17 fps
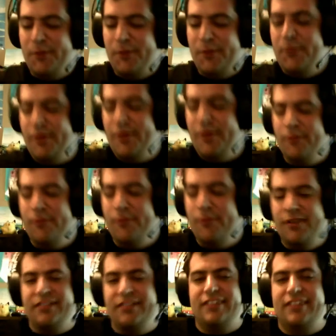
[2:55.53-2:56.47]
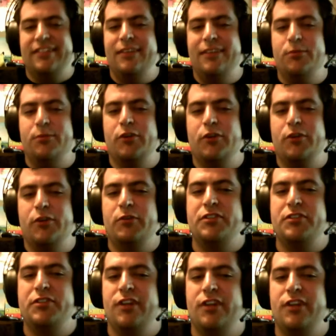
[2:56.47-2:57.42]
what was it they said? We start
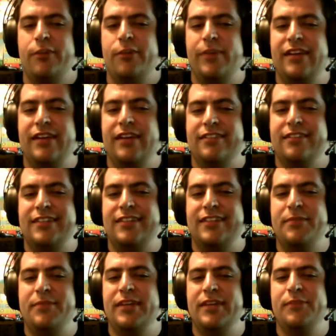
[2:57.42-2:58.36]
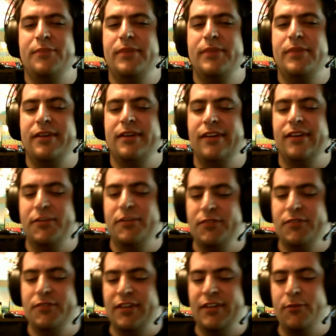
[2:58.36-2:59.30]
off big, you just keep getting bigger, and someone's like,
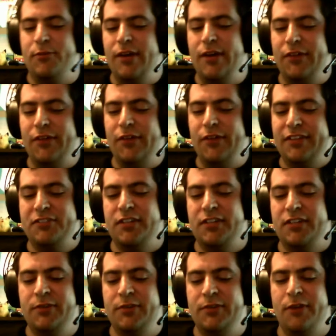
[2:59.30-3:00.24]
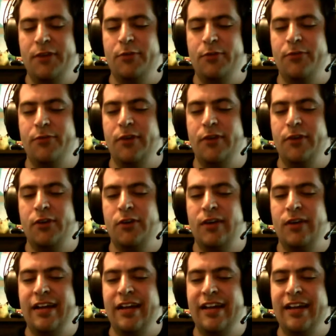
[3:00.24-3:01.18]
well, they started off with Far Cry,
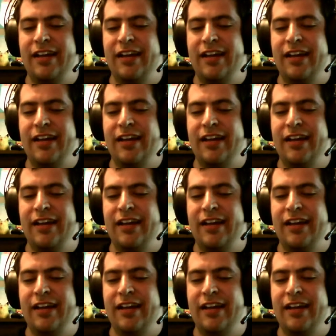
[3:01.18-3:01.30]
and